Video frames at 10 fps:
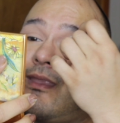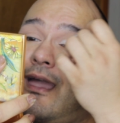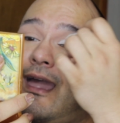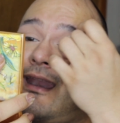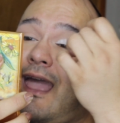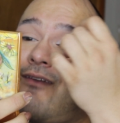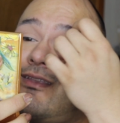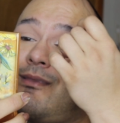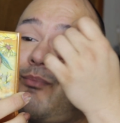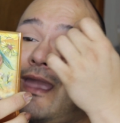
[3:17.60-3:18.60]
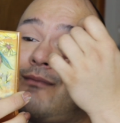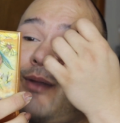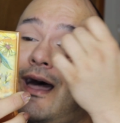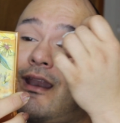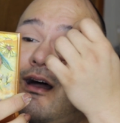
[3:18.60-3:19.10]
And having the paint
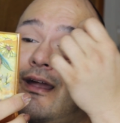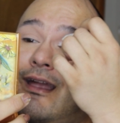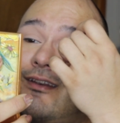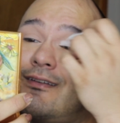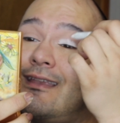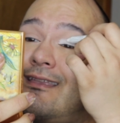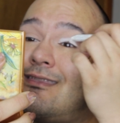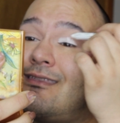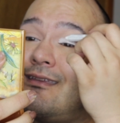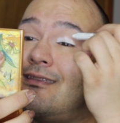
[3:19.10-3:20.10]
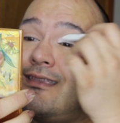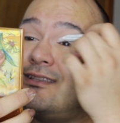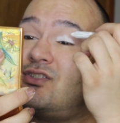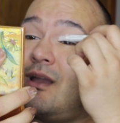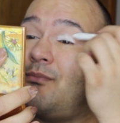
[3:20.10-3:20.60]
pot on underneath
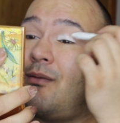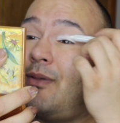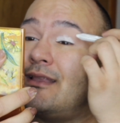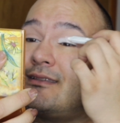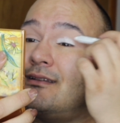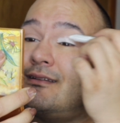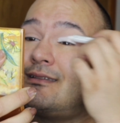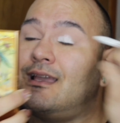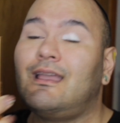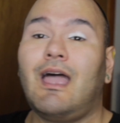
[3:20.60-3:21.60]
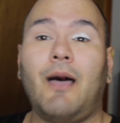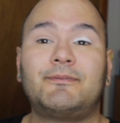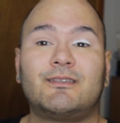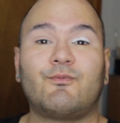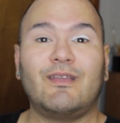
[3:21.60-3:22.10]
these jumbo pencils
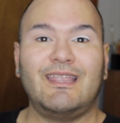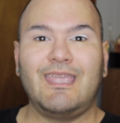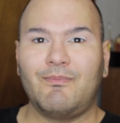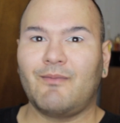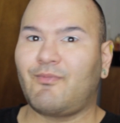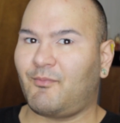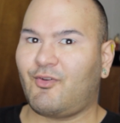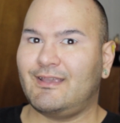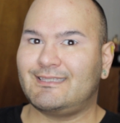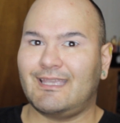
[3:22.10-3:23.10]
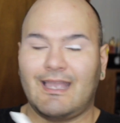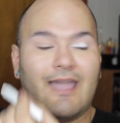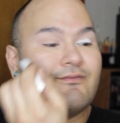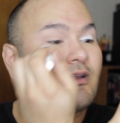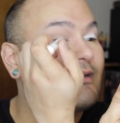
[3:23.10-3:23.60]
helps to really keep them from creasing,
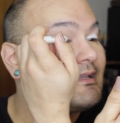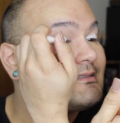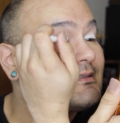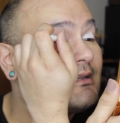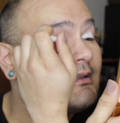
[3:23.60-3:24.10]
I've noticed.